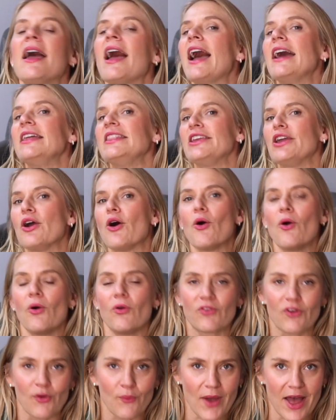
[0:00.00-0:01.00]
and the
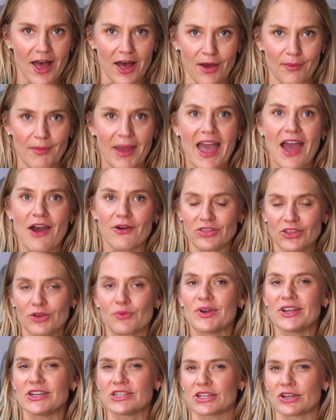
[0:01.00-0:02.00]
overwhelm out the
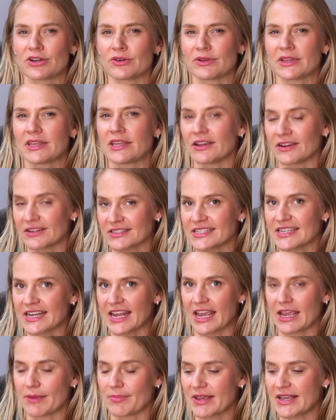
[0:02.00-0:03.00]
window here
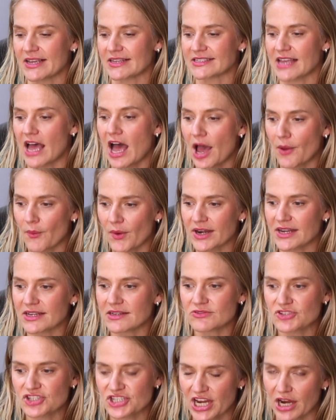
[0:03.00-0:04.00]
today, because I want
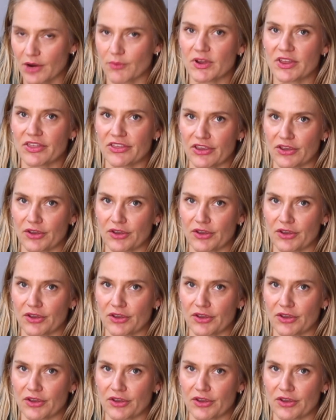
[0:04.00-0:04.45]
to share with